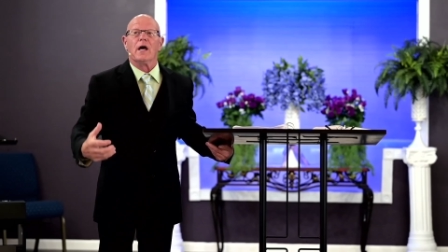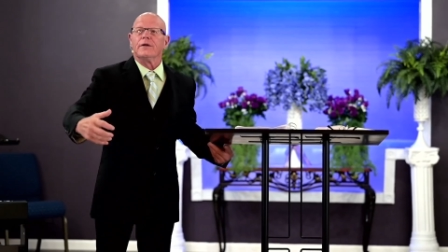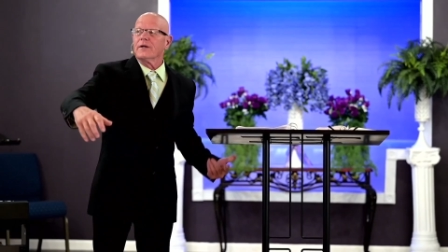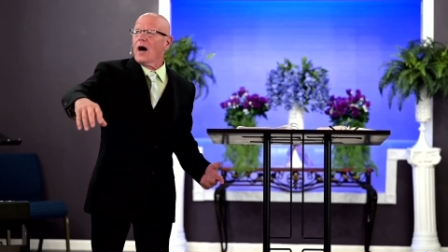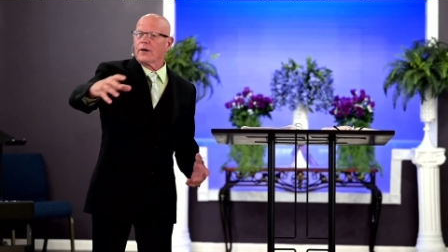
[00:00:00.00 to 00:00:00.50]

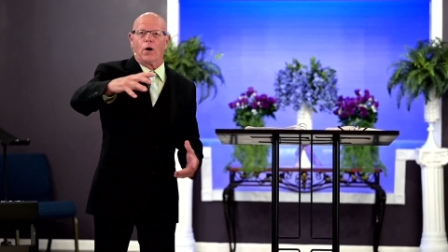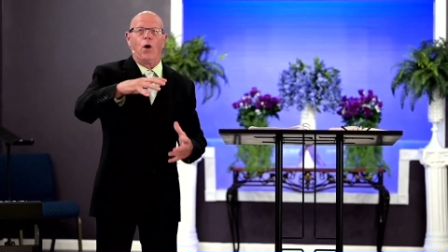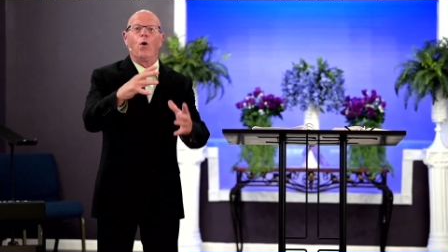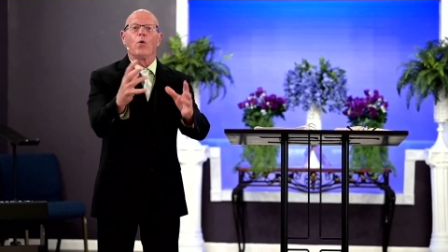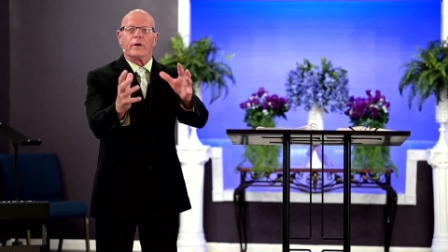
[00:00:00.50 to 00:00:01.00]
not
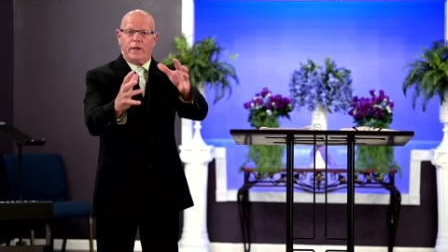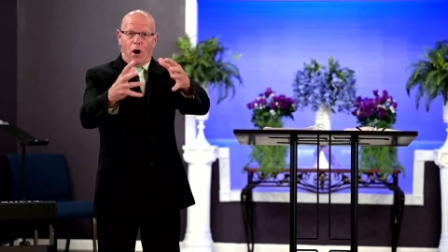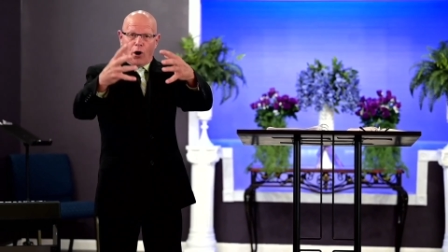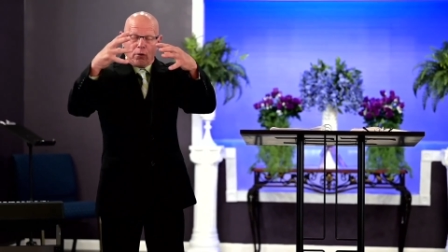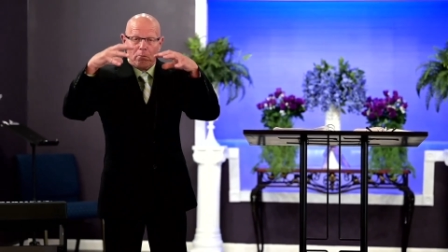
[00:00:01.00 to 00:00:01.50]
only
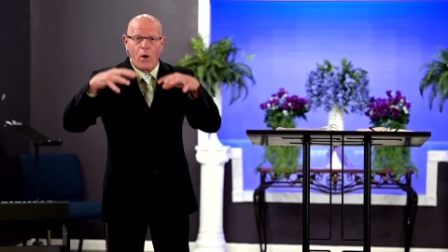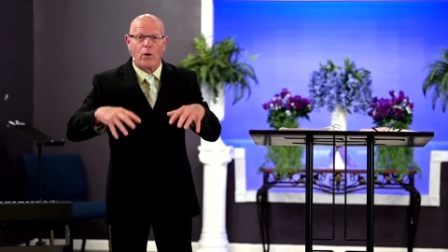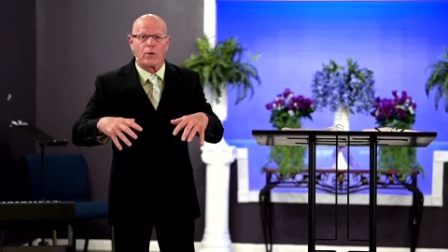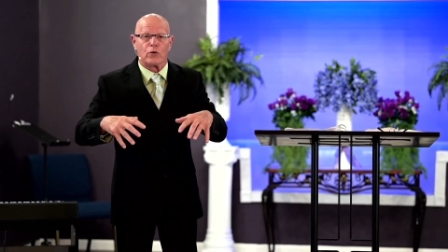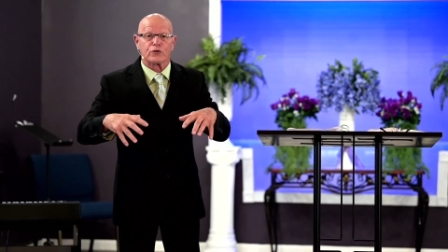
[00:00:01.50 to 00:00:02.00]
our
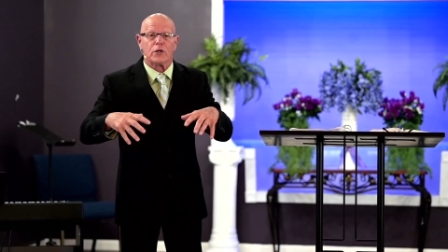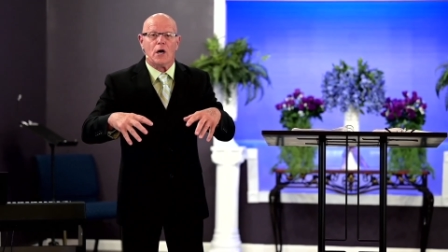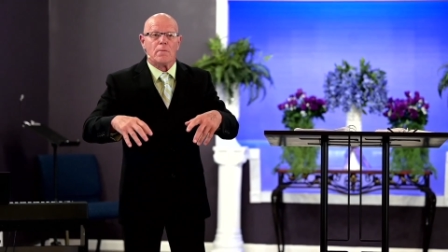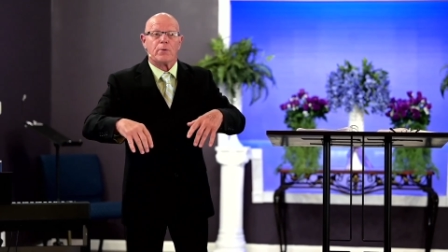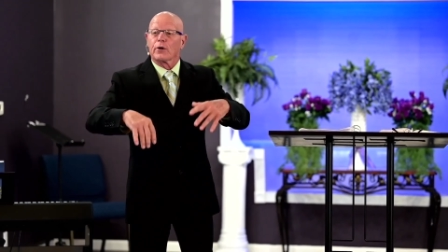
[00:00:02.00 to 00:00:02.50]
morals,
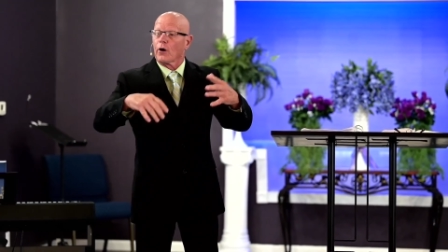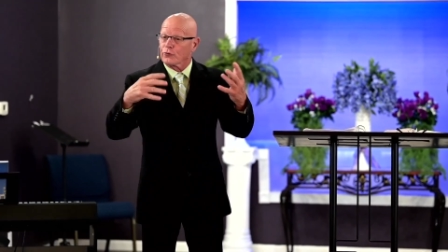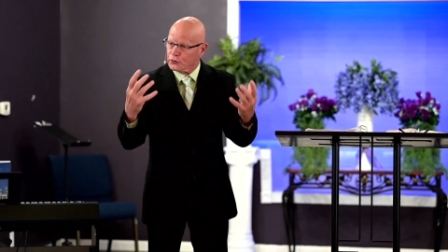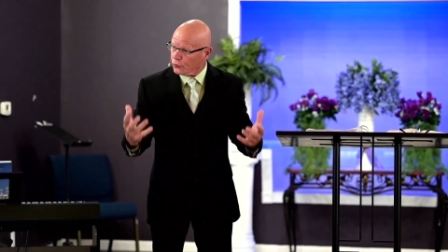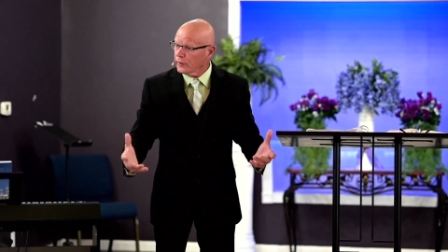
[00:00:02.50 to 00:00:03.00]
but our
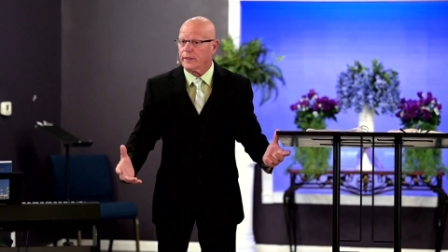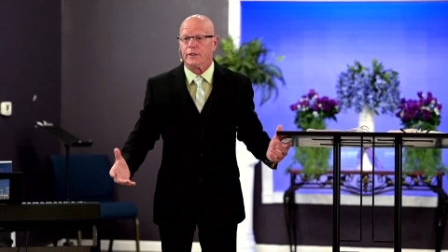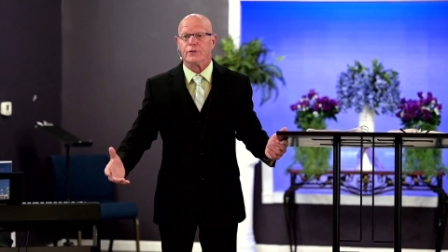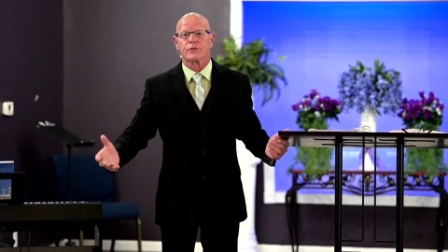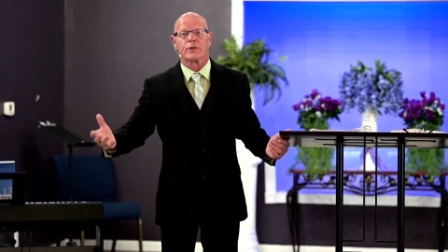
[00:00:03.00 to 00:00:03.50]

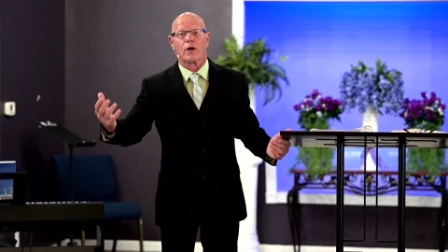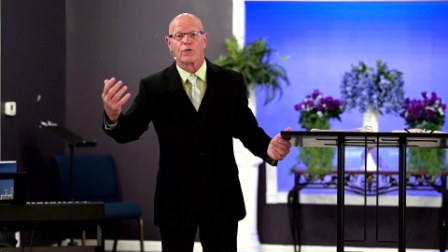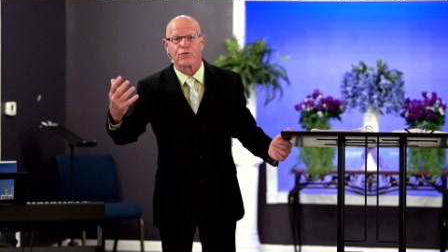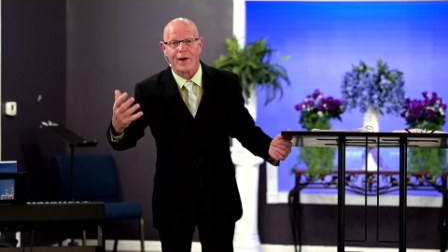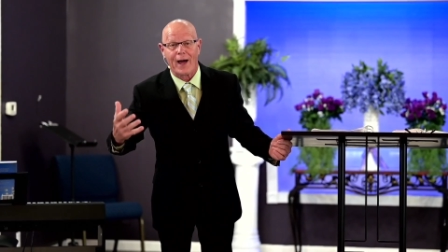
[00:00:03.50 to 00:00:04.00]
trees and our
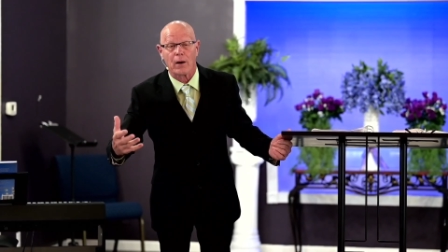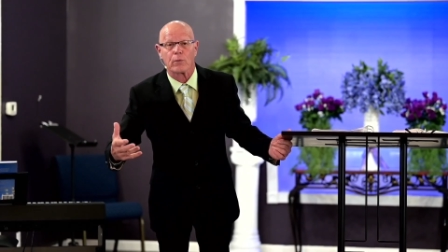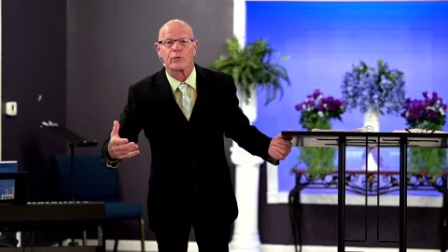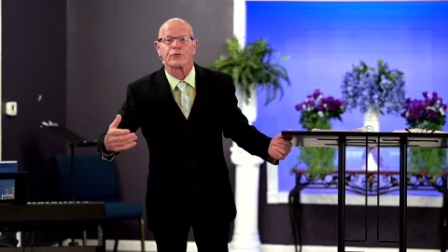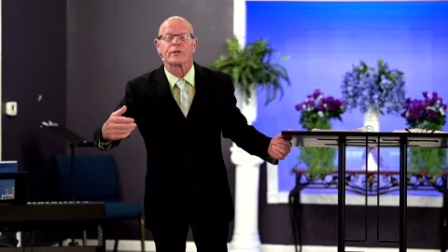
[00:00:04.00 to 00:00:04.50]

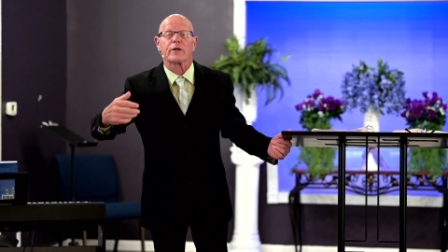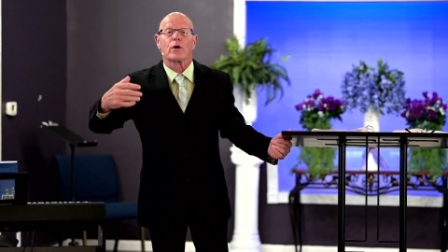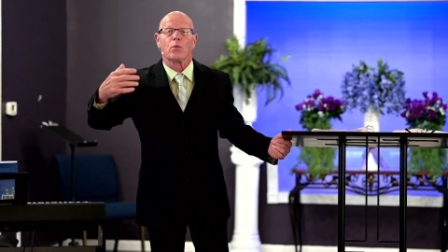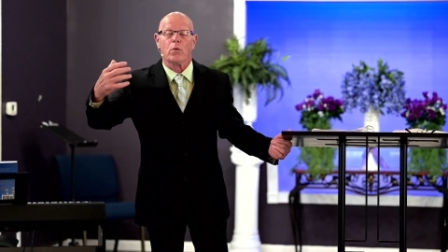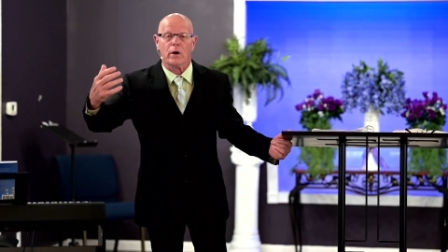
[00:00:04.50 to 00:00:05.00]
flowers and our
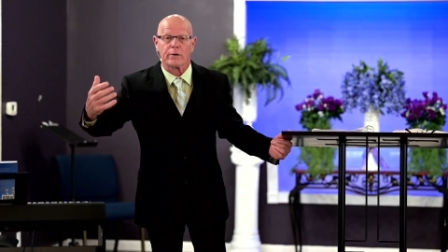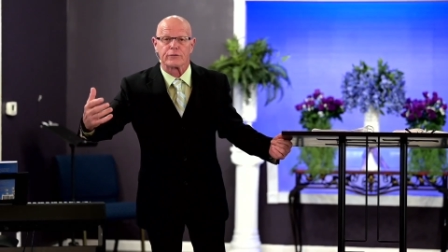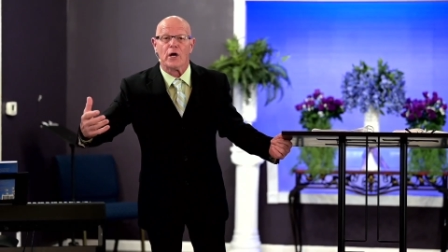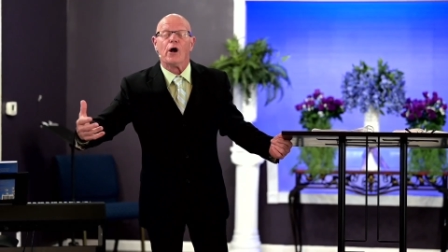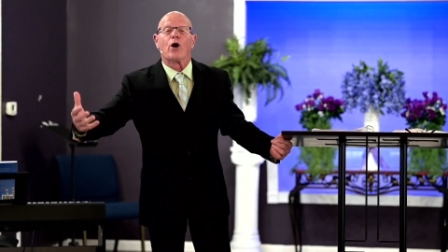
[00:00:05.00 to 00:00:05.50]
waters
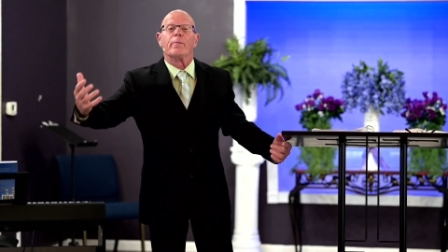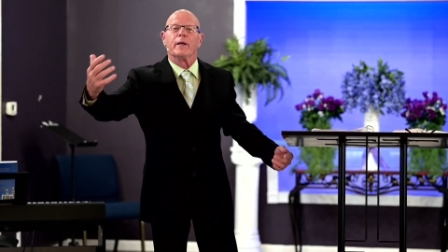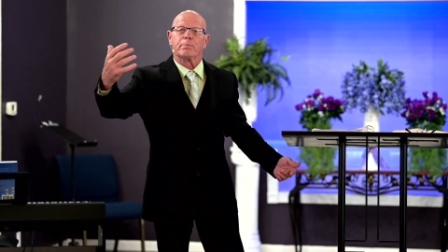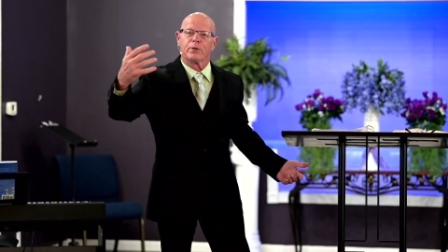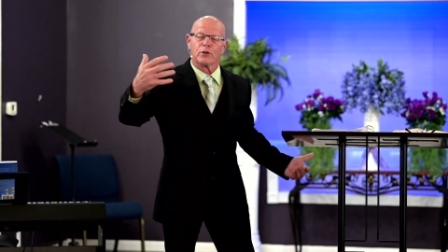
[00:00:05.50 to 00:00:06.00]
are being
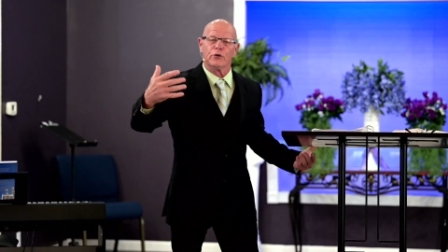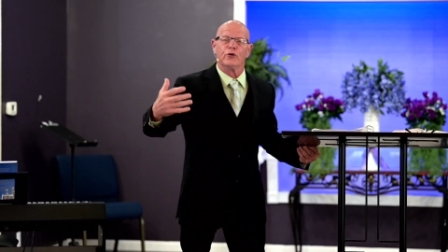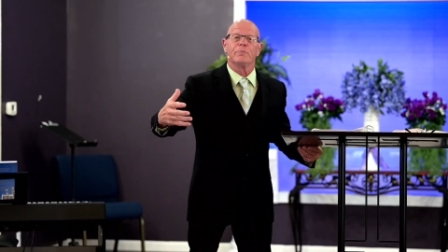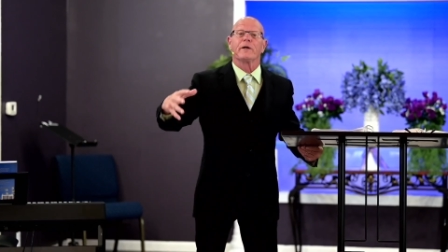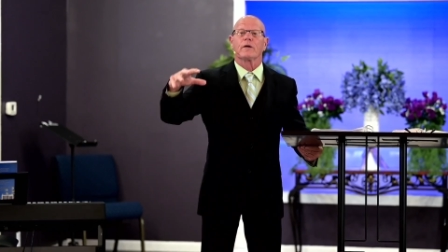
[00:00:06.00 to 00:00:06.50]
polluted
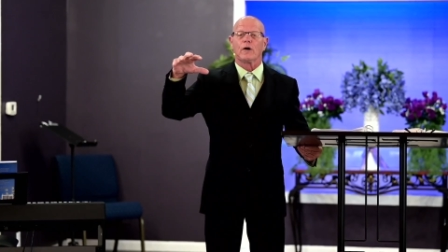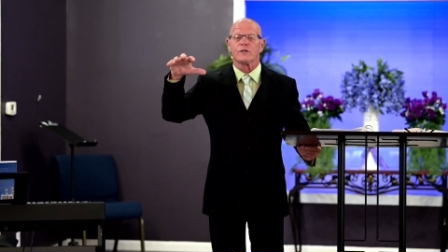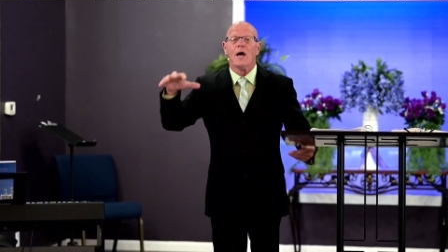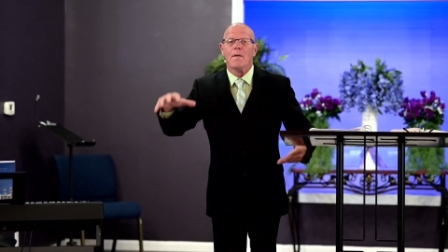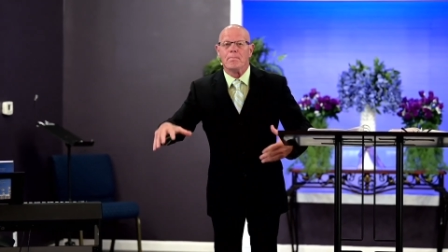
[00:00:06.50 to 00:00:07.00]
because
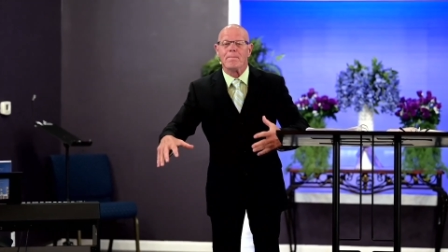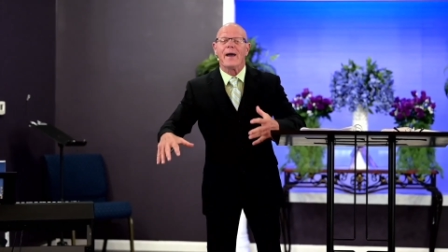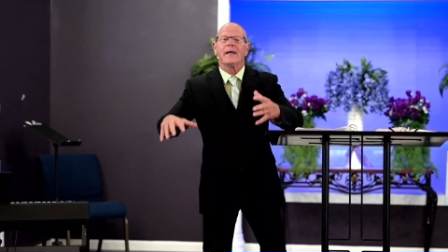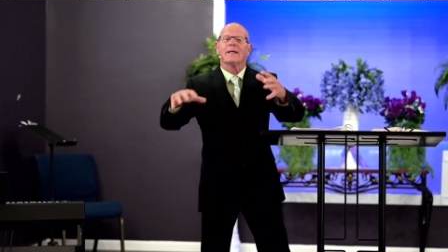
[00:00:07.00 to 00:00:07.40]
man